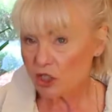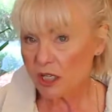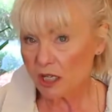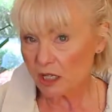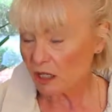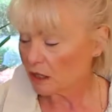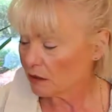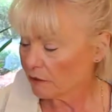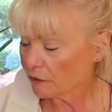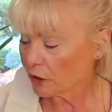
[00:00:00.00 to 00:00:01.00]
tea
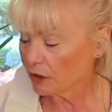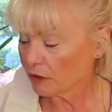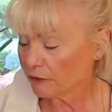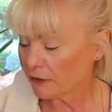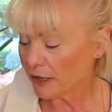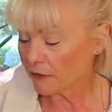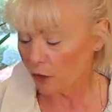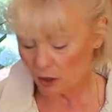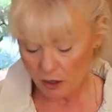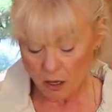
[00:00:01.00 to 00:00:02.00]
for a little
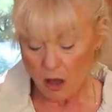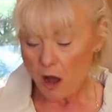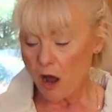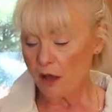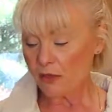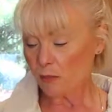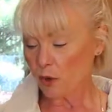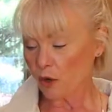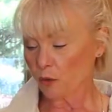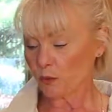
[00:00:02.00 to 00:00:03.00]
flavoring on the
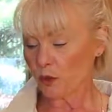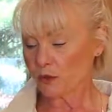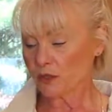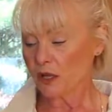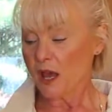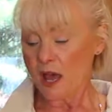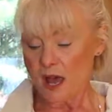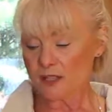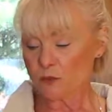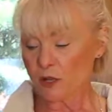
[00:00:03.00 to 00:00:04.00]
pork roast,
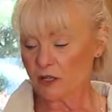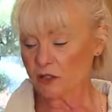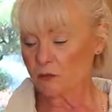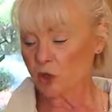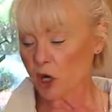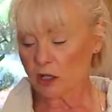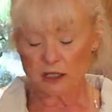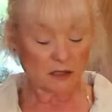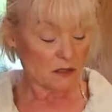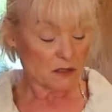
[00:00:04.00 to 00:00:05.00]
as well as some
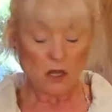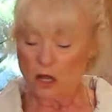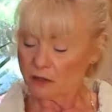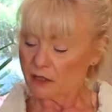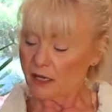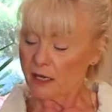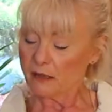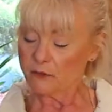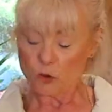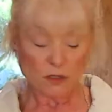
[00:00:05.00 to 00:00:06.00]
garlic and salt, and
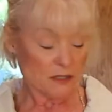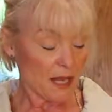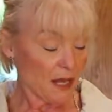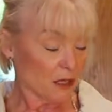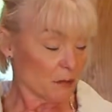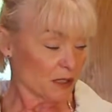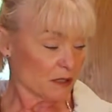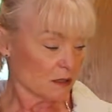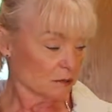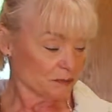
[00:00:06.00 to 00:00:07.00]
of course
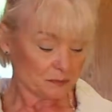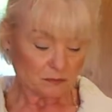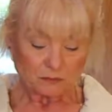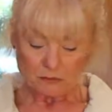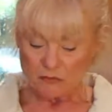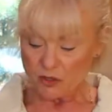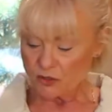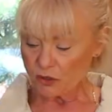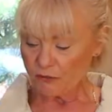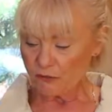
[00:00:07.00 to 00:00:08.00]
cannabis.
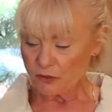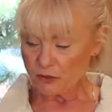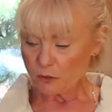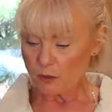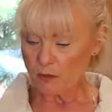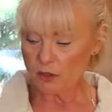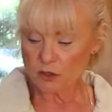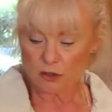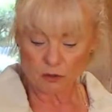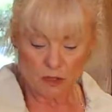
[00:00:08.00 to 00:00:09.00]
So first what I'm going
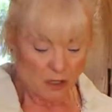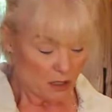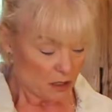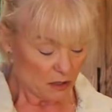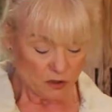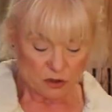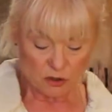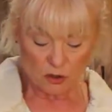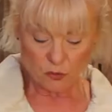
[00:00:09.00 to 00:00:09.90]
to do is just